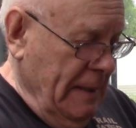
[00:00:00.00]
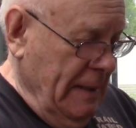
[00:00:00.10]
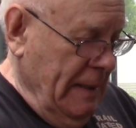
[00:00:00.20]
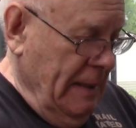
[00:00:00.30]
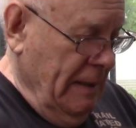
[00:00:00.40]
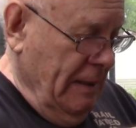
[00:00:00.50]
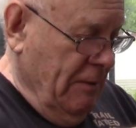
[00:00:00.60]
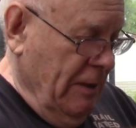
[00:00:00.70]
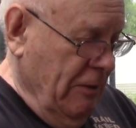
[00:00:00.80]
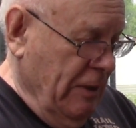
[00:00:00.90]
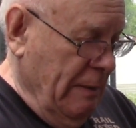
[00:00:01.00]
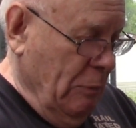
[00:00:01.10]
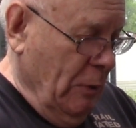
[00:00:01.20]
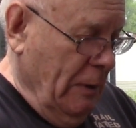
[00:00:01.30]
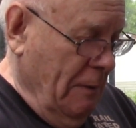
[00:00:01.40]
And it's a jet
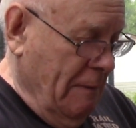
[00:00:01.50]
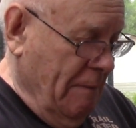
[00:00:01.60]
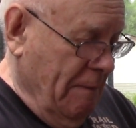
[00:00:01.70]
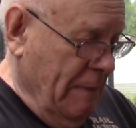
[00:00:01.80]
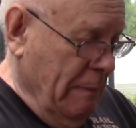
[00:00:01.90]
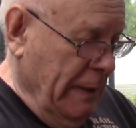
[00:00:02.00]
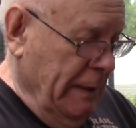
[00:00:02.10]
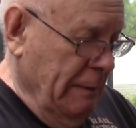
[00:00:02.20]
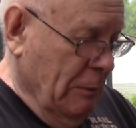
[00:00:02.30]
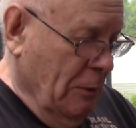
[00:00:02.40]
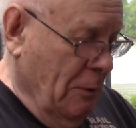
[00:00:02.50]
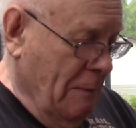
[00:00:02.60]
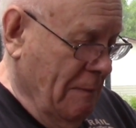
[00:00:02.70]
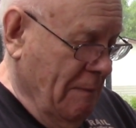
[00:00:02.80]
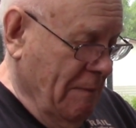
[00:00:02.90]
boil, Mighty Mo.
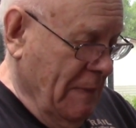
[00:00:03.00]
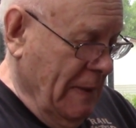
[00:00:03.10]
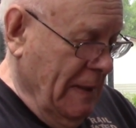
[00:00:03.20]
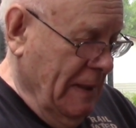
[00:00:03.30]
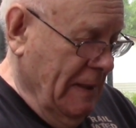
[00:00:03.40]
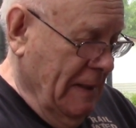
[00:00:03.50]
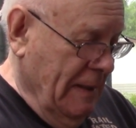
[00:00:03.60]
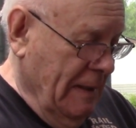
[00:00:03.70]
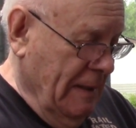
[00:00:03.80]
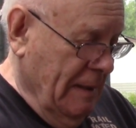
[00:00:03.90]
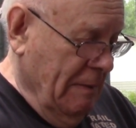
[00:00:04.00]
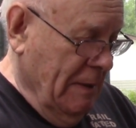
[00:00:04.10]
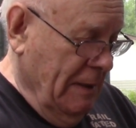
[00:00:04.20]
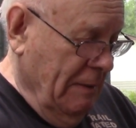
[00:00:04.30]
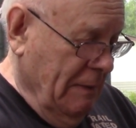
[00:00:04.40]
And I'm
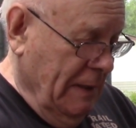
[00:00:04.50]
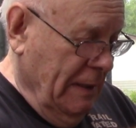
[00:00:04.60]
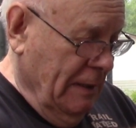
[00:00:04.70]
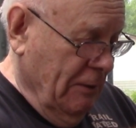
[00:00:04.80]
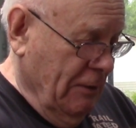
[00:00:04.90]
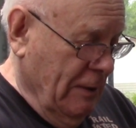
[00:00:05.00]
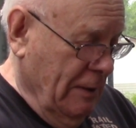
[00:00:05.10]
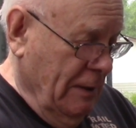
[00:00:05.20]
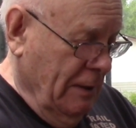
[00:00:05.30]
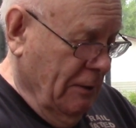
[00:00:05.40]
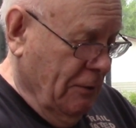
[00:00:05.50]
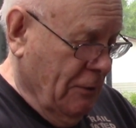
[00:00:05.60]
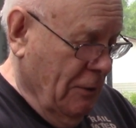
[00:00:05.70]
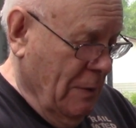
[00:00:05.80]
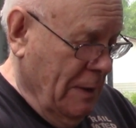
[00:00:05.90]
not even getting it starting to
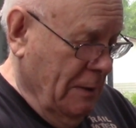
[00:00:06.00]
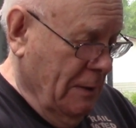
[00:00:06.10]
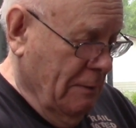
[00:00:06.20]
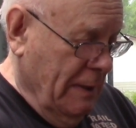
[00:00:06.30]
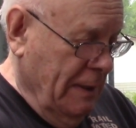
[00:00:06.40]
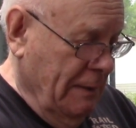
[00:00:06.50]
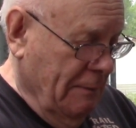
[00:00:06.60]
screw on there, right?